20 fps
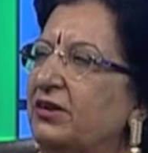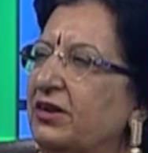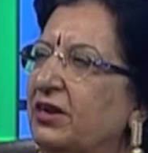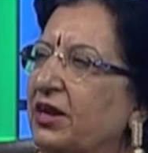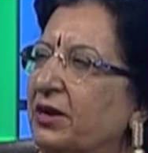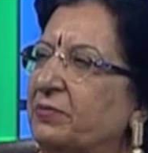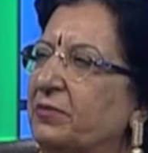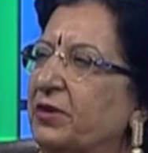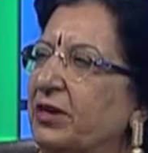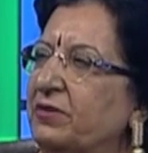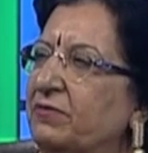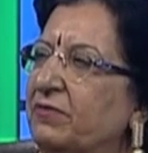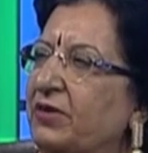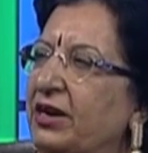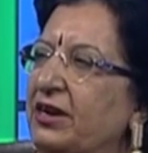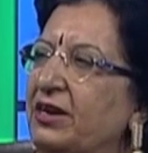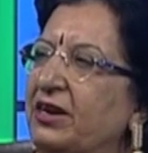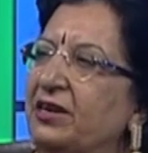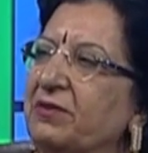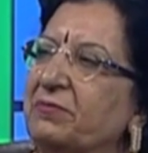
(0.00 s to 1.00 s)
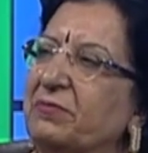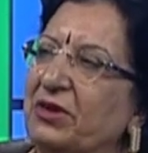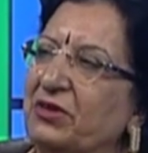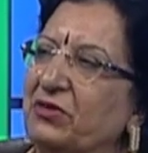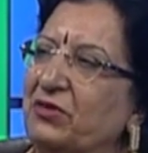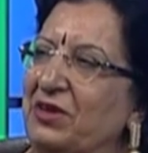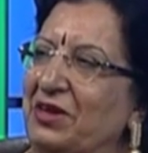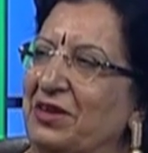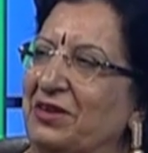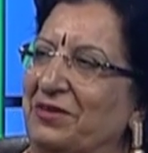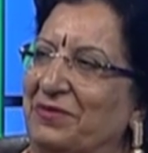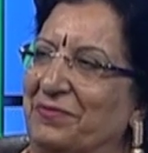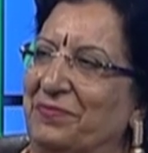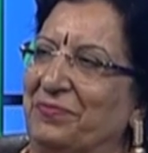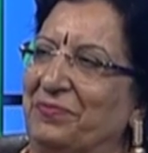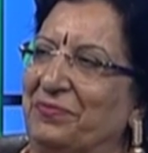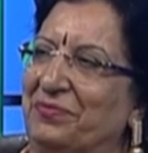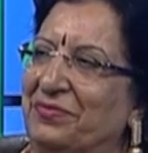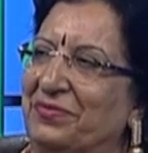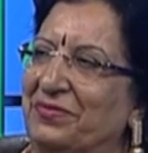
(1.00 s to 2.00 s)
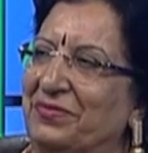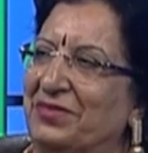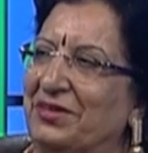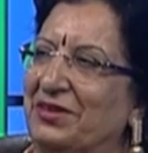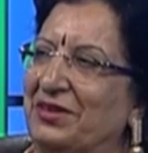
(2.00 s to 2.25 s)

napkin vending machine oh,